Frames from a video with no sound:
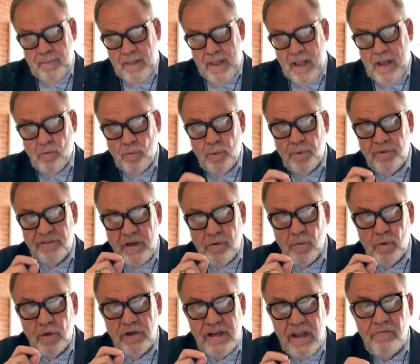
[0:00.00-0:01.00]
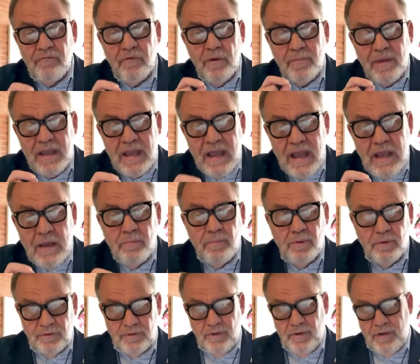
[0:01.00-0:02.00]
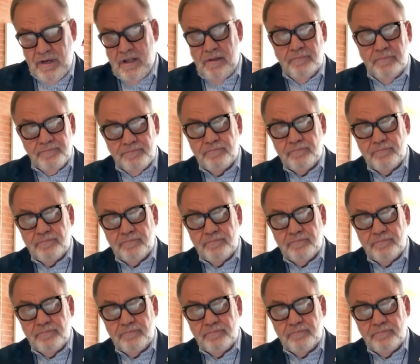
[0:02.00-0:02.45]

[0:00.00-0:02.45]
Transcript: and who they will never be able to name.